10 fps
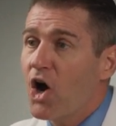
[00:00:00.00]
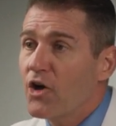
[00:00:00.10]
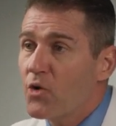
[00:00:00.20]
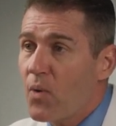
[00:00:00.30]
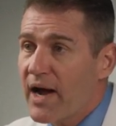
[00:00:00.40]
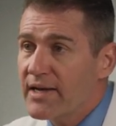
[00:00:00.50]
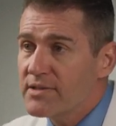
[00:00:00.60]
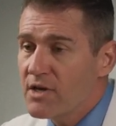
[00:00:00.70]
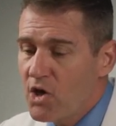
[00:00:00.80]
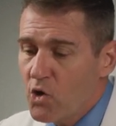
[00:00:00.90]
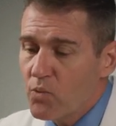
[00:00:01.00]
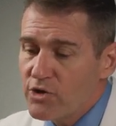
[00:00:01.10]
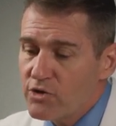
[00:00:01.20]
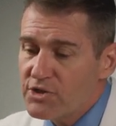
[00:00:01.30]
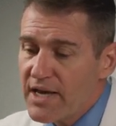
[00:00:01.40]
Otherwise,
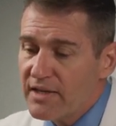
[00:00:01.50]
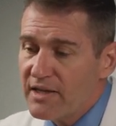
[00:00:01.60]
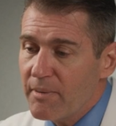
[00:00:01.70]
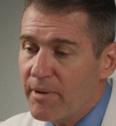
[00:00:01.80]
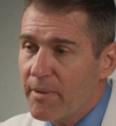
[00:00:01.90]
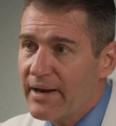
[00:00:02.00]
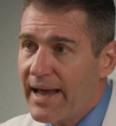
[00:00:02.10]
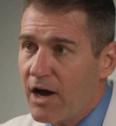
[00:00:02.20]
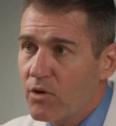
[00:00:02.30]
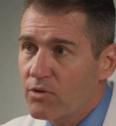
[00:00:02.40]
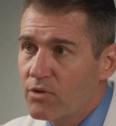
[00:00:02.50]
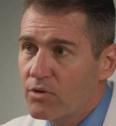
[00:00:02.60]
when you take the abutment out,